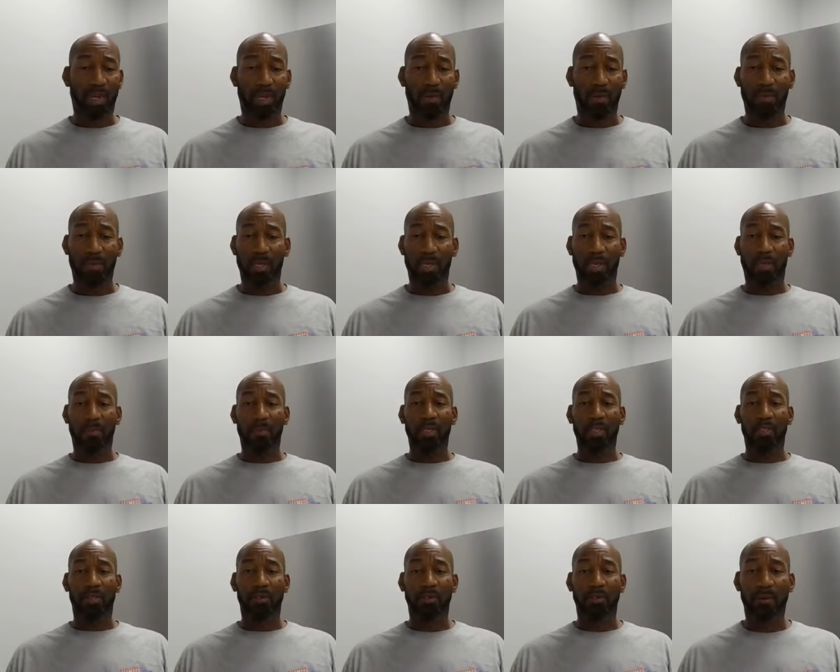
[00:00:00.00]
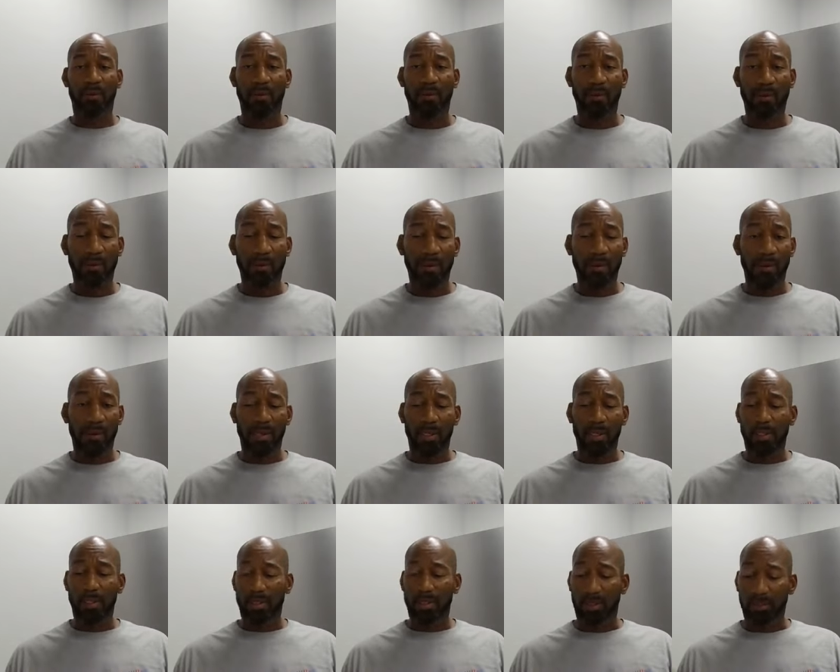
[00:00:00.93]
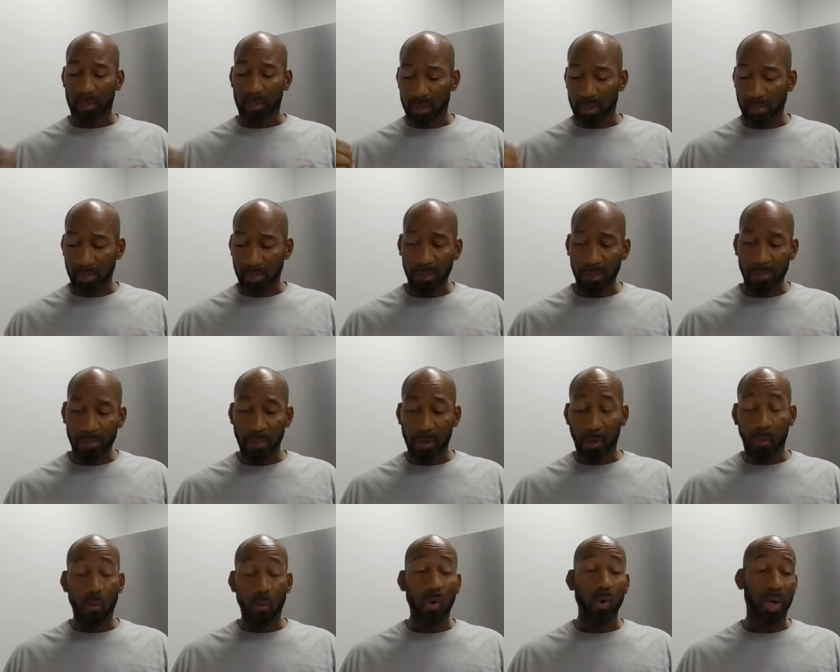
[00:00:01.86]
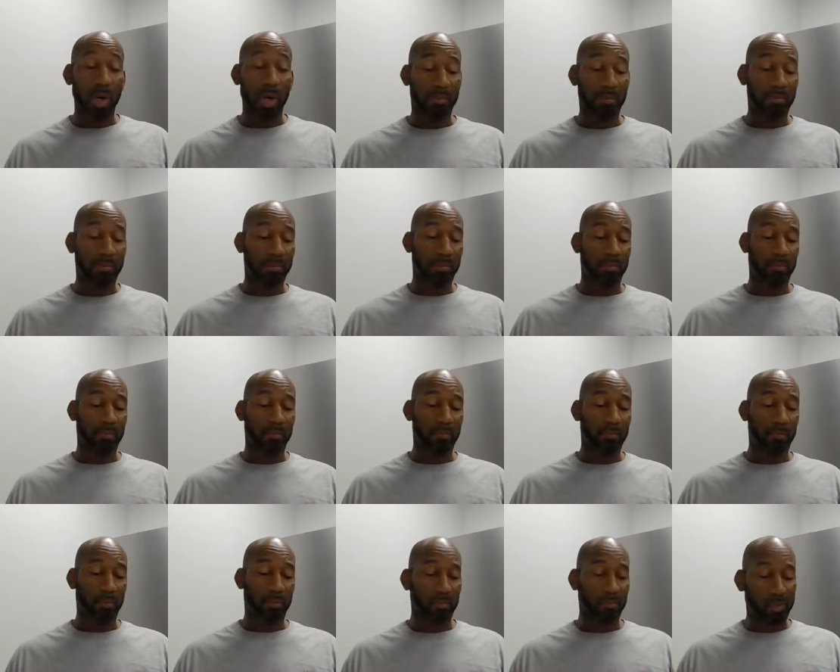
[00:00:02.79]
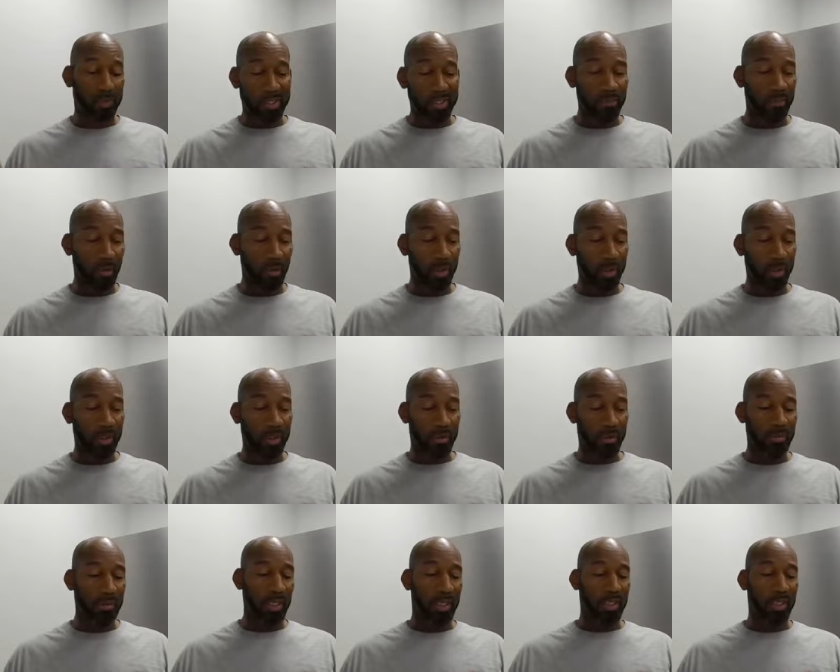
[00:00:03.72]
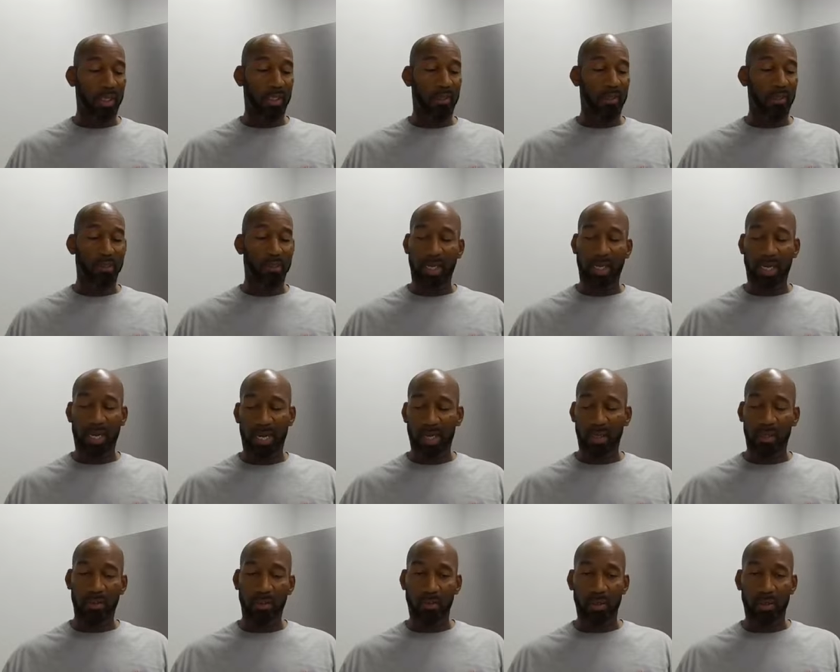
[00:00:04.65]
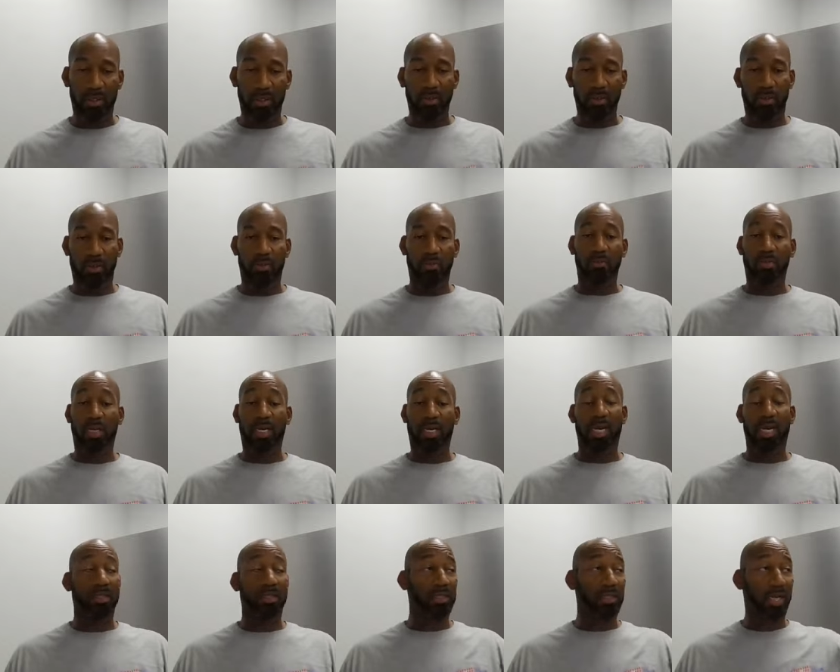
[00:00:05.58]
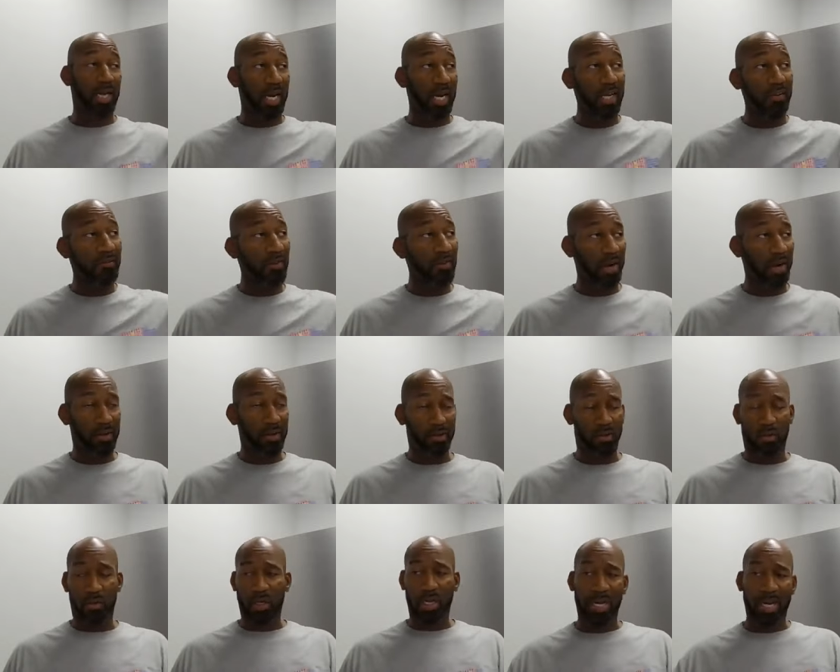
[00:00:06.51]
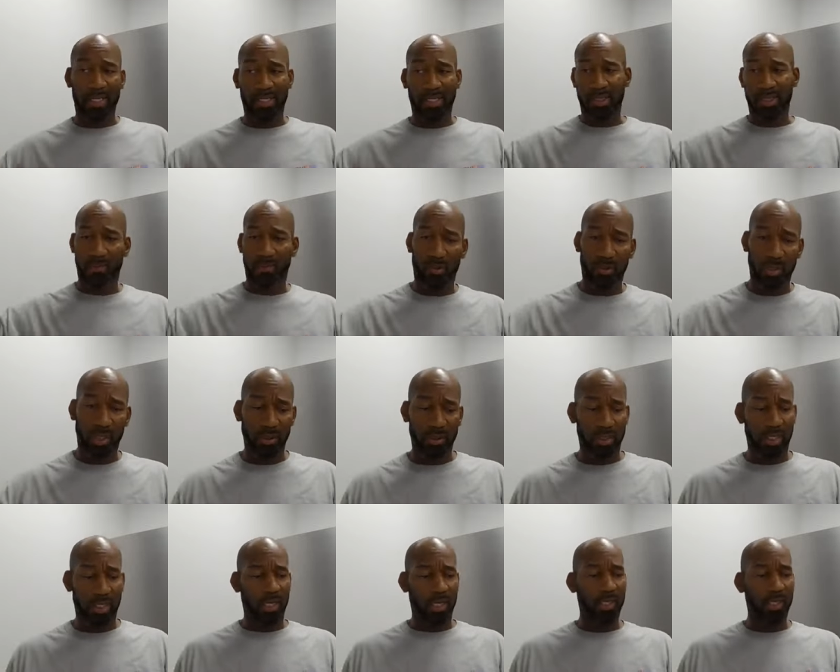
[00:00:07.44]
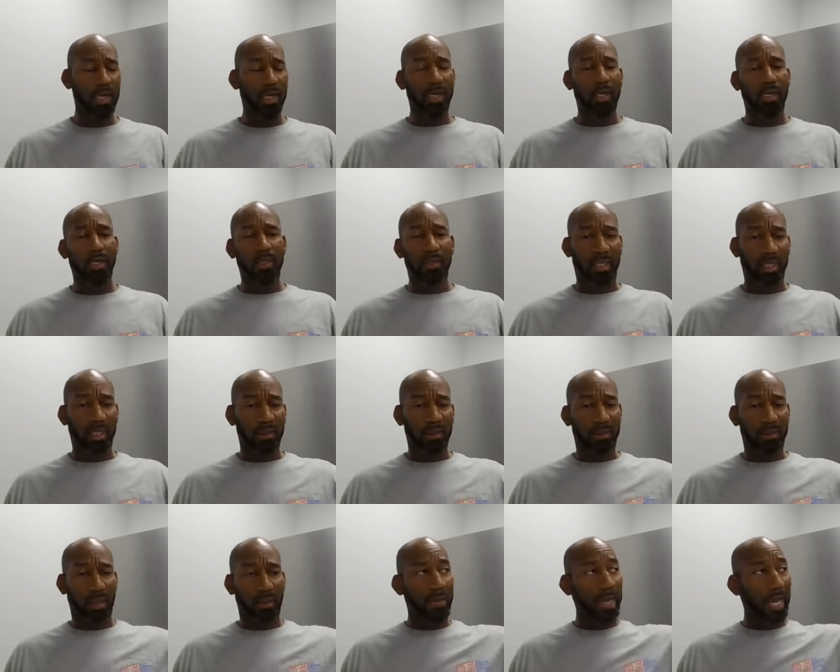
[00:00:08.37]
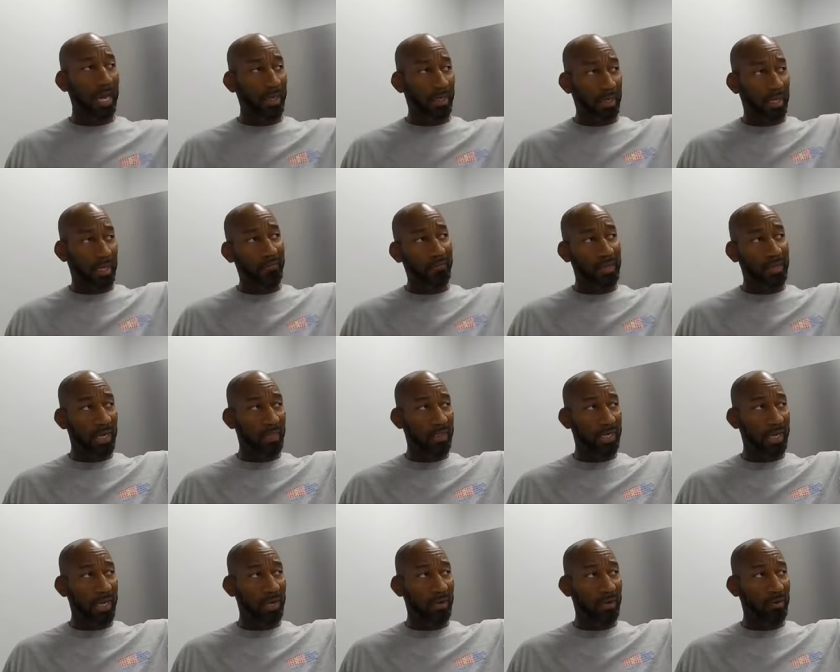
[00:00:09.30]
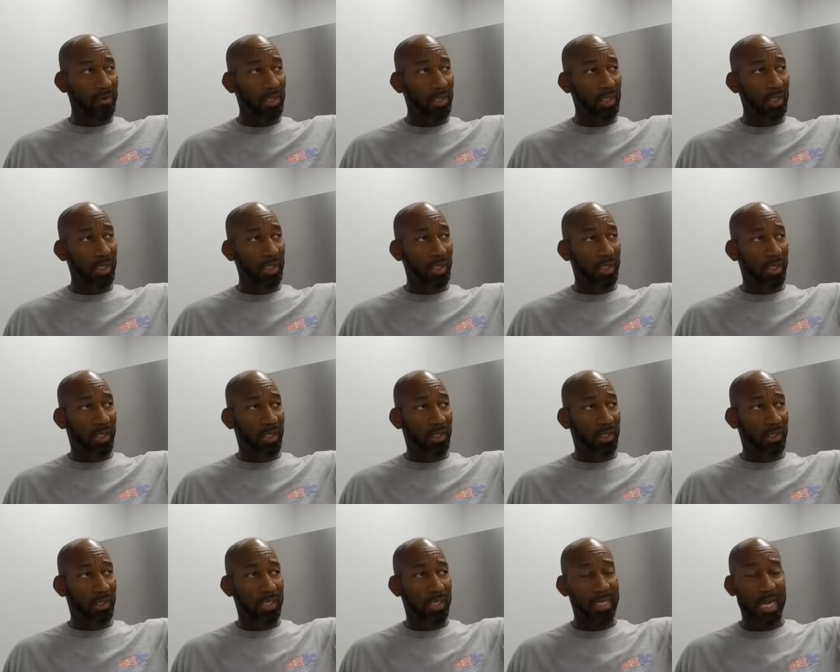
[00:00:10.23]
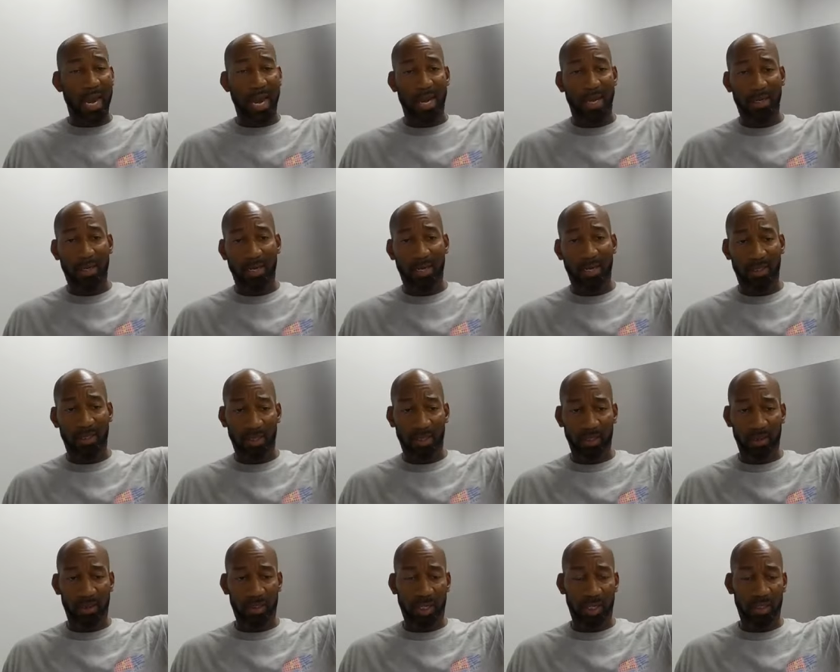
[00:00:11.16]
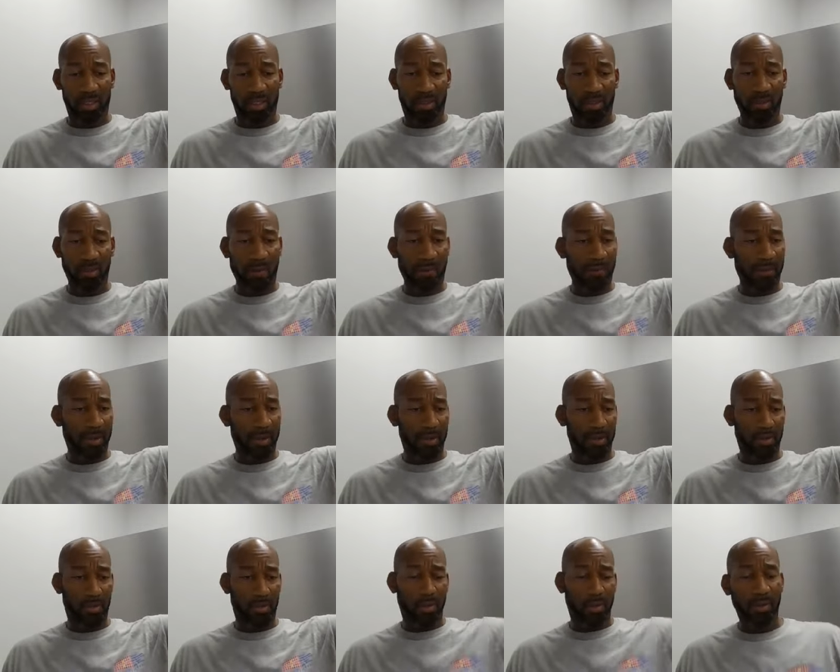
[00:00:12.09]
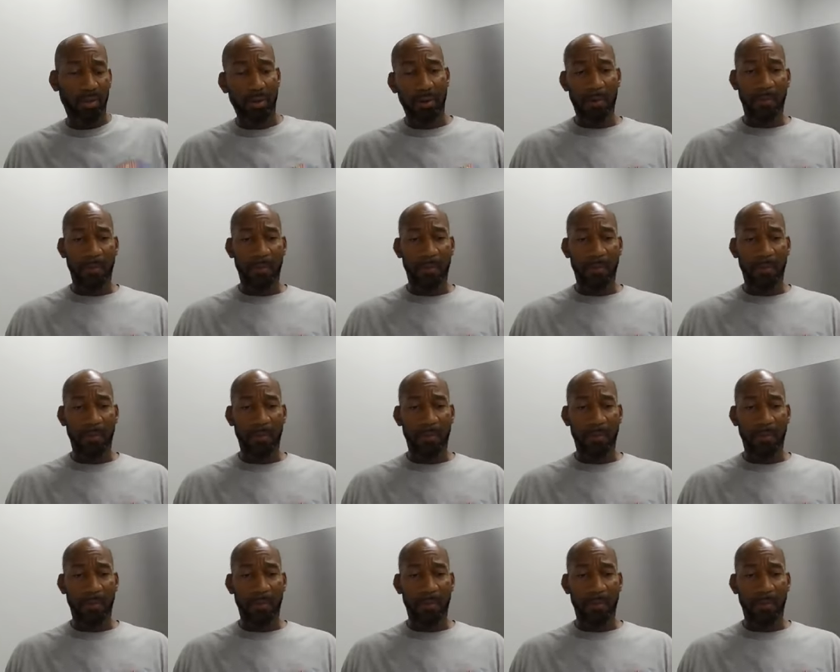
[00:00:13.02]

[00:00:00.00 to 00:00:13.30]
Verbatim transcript: Amen. God bless you. There's, many people that woke up this morning thinking that they had the rest. You know, they got to the 85 years old. They got 10 more years, and they they they got they left out the house and they died at the intersection headed to work.